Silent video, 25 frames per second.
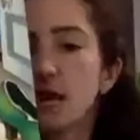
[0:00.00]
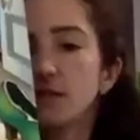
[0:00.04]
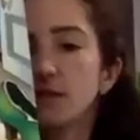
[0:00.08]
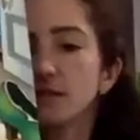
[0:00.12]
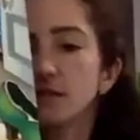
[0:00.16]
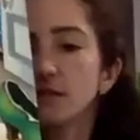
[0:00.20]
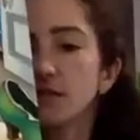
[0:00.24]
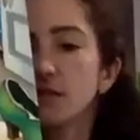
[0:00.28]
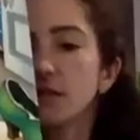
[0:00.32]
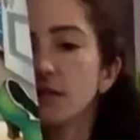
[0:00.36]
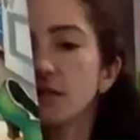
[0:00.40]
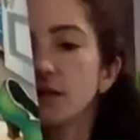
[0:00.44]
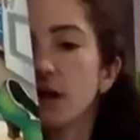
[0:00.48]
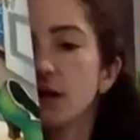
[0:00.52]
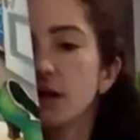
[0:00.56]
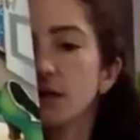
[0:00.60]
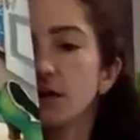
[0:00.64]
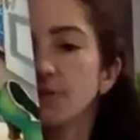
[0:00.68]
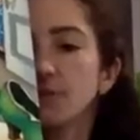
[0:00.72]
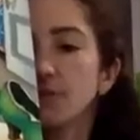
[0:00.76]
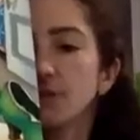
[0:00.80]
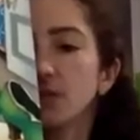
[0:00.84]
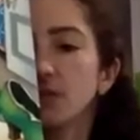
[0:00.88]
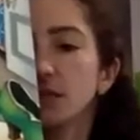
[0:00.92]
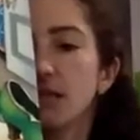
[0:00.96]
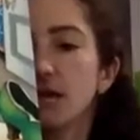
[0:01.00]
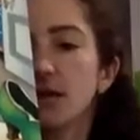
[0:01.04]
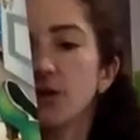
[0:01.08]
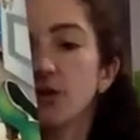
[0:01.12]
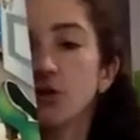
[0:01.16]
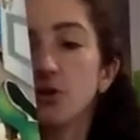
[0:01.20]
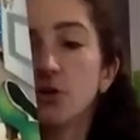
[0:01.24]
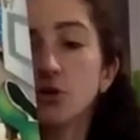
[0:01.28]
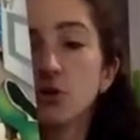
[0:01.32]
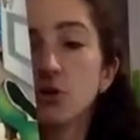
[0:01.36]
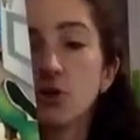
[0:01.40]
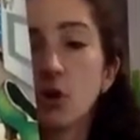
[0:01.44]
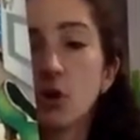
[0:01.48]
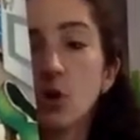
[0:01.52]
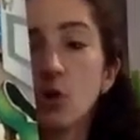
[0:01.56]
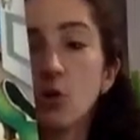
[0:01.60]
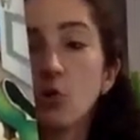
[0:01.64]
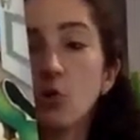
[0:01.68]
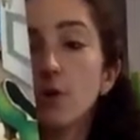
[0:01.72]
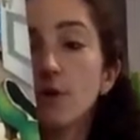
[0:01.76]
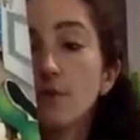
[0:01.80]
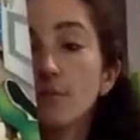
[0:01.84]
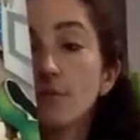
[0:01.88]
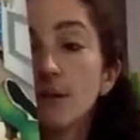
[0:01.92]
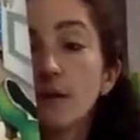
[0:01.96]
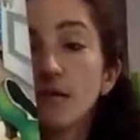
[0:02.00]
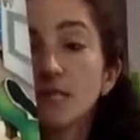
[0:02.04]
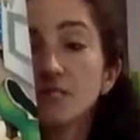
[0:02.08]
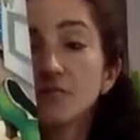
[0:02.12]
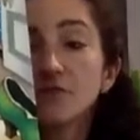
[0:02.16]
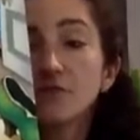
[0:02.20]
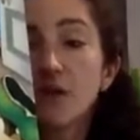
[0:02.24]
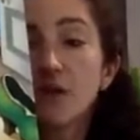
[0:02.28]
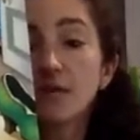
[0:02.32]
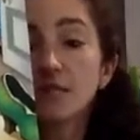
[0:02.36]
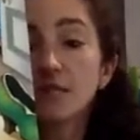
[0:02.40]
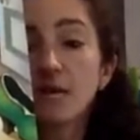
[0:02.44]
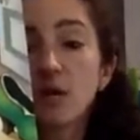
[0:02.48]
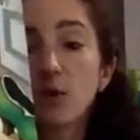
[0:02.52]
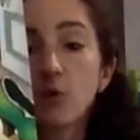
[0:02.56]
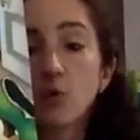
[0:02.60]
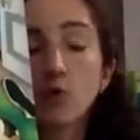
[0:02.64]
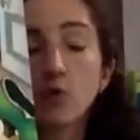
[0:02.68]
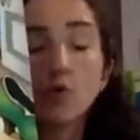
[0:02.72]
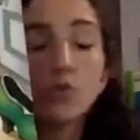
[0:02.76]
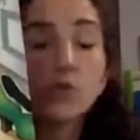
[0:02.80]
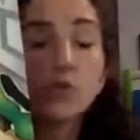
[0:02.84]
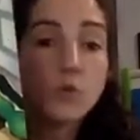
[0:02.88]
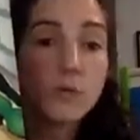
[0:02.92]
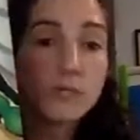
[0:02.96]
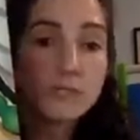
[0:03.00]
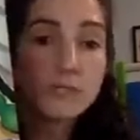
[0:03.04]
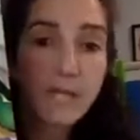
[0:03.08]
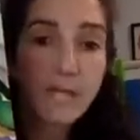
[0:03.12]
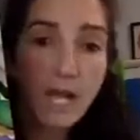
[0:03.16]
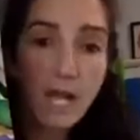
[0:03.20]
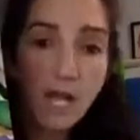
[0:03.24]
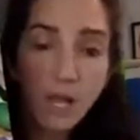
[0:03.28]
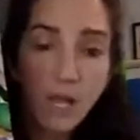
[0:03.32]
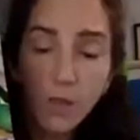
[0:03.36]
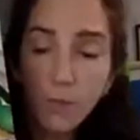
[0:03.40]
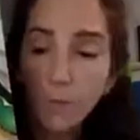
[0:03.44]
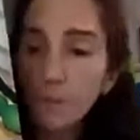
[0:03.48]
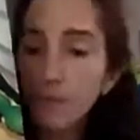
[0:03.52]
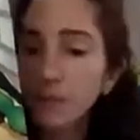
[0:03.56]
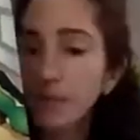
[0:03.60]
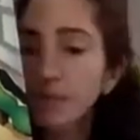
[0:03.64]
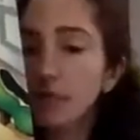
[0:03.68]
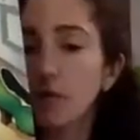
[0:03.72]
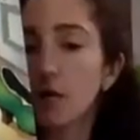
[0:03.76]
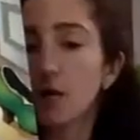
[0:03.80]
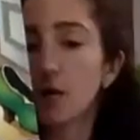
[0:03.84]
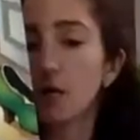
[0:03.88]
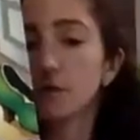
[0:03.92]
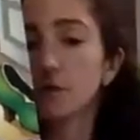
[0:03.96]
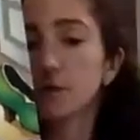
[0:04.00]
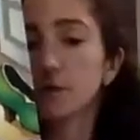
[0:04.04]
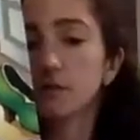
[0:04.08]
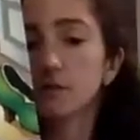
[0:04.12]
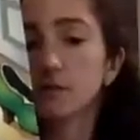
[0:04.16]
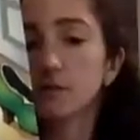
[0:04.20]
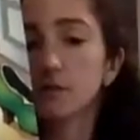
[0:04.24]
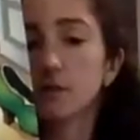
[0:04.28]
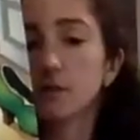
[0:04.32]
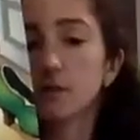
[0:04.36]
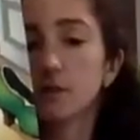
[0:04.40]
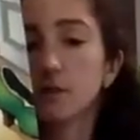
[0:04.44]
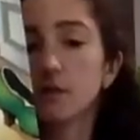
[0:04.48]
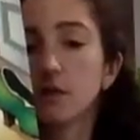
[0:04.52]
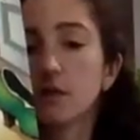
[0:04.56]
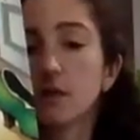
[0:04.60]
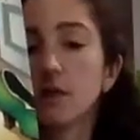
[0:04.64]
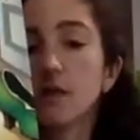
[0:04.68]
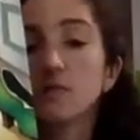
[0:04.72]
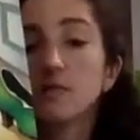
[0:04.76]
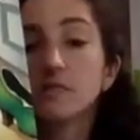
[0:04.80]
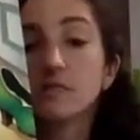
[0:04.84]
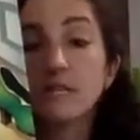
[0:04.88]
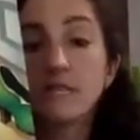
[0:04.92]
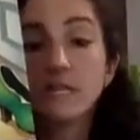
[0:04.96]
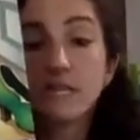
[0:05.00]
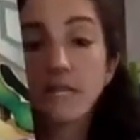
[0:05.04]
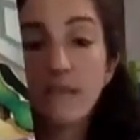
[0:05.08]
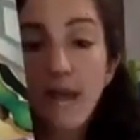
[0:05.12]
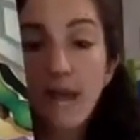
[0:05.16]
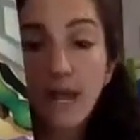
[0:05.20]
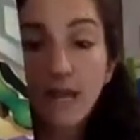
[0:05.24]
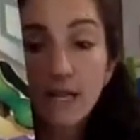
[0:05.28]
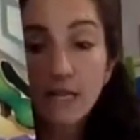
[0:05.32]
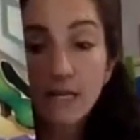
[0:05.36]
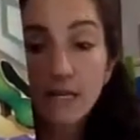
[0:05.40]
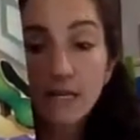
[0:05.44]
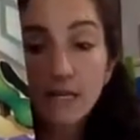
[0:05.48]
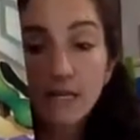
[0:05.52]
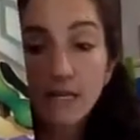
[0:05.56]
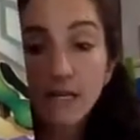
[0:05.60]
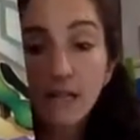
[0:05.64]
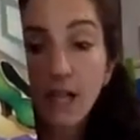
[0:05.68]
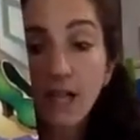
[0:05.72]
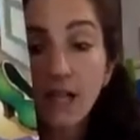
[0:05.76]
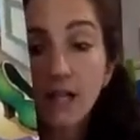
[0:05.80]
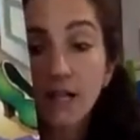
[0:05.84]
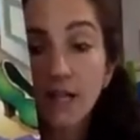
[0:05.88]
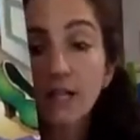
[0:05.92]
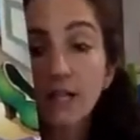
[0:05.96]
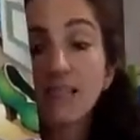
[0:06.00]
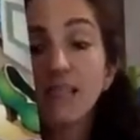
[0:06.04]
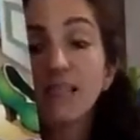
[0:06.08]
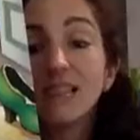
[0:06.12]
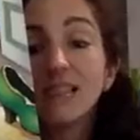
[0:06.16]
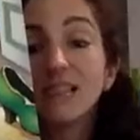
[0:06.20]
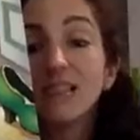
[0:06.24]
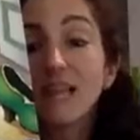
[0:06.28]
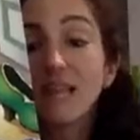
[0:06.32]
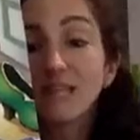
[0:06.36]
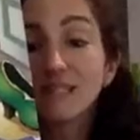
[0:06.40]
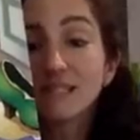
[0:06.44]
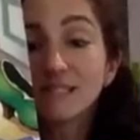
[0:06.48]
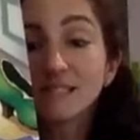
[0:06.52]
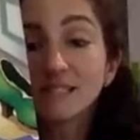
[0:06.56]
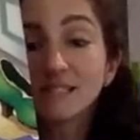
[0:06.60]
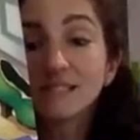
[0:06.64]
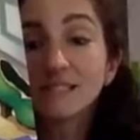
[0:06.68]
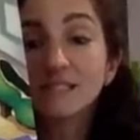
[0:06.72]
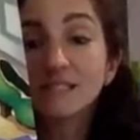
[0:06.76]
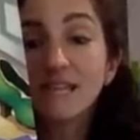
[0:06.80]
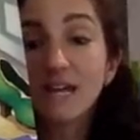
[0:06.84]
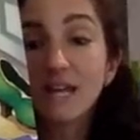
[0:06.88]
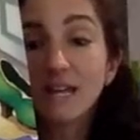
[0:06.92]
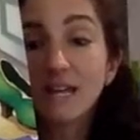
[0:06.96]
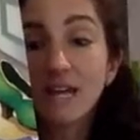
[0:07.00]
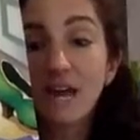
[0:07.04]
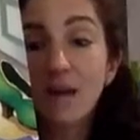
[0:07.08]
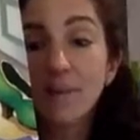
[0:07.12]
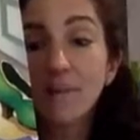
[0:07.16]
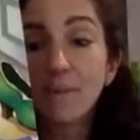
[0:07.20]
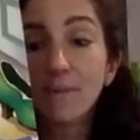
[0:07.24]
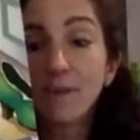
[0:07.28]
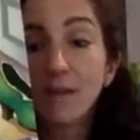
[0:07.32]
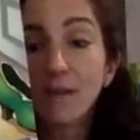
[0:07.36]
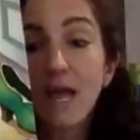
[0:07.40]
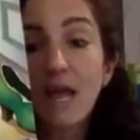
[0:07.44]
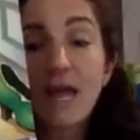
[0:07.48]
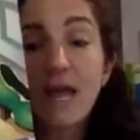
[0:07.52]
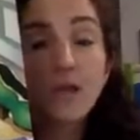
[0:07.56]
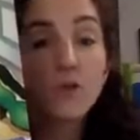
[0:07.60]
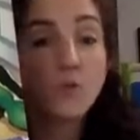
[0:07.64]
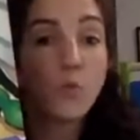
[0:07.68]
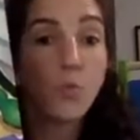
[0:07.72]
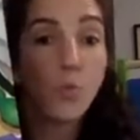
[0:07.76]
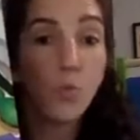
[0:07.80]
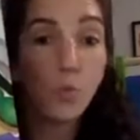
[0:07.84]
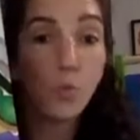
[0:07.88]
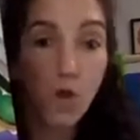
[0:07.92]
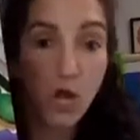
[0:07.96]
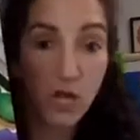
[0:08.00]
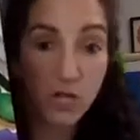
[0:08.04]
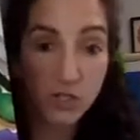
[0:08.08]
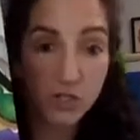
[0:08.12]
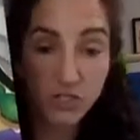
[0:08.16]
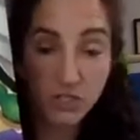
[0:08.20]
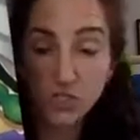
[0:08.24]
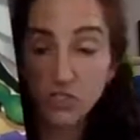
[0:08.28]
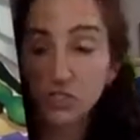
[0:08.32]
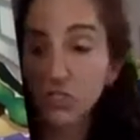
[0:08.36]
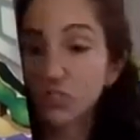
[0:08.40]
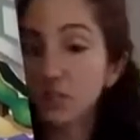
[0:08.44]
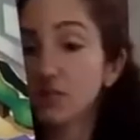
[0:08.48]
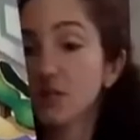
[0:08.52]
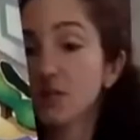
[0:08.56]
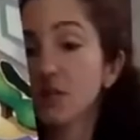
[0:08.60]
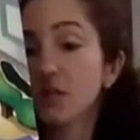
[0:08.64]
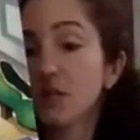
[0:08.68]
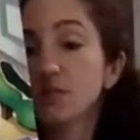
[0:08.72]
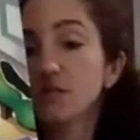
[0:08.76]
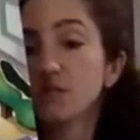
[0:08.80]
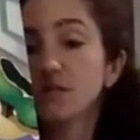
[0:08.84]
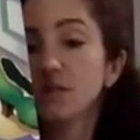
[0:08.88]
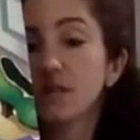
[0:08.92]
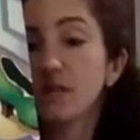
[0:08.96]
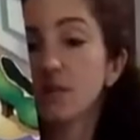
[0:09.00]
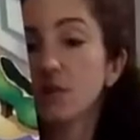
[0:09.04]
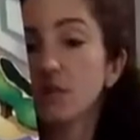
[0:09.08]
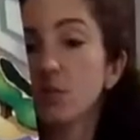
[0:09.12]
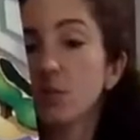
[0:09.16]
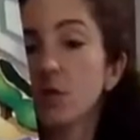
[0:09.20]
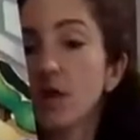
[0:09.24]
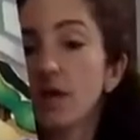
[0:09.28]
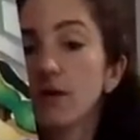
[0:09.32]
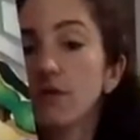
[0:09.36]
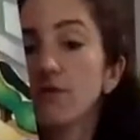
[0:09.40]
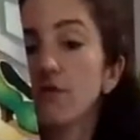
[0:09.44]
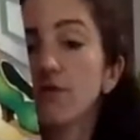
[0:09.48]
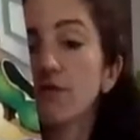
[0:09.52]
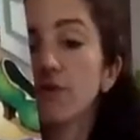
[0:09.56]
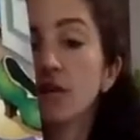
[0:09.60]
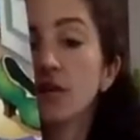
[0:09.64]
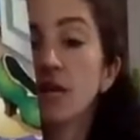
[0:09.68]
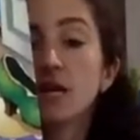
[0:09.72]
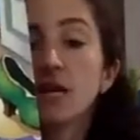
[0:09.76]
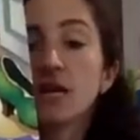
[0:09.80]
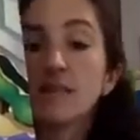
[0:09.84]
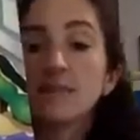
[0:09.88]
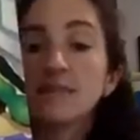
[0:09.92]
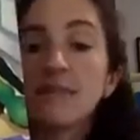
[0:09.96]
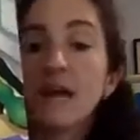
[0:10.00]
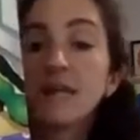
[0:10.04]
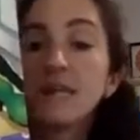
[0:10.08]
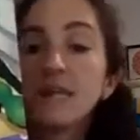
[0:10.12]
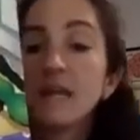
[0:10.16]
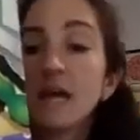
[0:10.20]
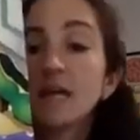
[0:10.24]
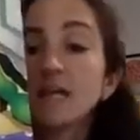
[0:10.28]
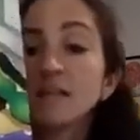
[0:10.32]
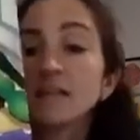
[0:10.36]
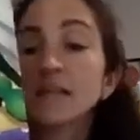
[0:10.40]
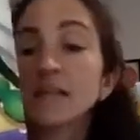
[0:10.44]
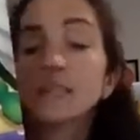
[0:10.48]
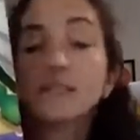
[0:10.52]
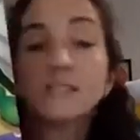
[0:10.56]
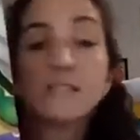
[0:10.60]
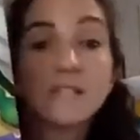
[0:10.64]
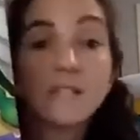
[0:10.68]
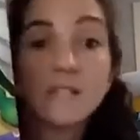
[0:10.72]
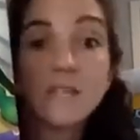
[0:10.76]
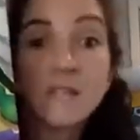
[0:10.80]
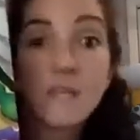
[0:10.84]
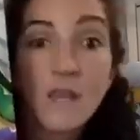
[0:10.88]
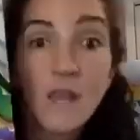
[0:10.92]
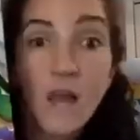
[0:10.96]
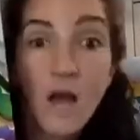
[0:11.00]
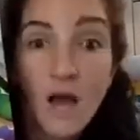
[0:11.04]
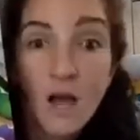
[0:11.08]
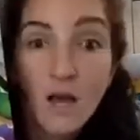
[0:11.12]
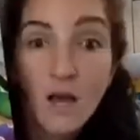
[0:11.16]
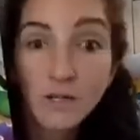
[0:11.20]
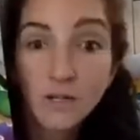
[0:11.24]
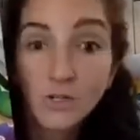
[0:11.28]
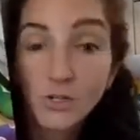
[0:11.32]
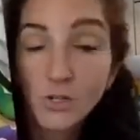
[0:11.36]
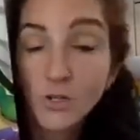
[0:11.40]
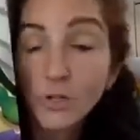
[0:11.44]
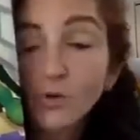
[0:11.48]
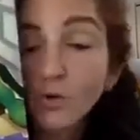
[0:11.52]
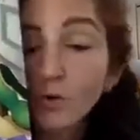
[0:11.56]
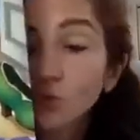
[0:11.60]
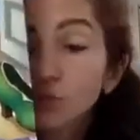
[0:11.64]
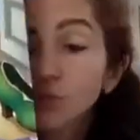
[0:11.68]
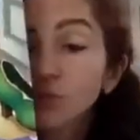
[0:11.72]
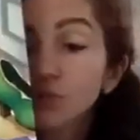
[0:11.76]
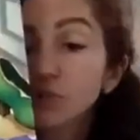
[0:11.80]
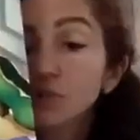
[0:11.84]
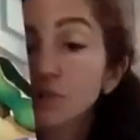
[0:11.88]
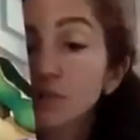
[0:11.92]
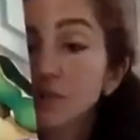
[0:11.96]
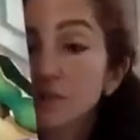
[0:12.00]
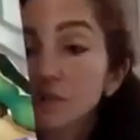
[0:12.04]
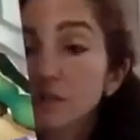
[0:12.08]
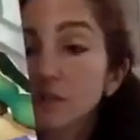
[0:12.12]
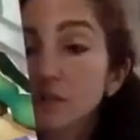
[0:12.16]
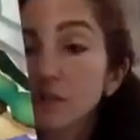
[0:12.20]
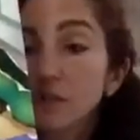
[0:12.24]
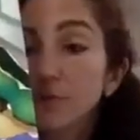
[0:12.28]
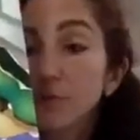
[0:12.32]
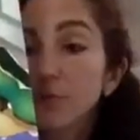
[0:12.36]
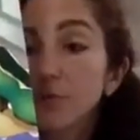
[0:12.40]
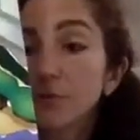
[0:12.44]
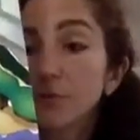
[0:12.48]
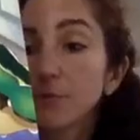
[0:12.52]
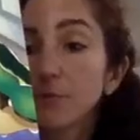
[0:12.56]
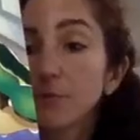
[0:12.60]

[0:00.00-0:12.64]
as he cut up the leather. We must find out who is helping us. Tonight, let's stay up and watch, said the wife. That night they did not go to sleep.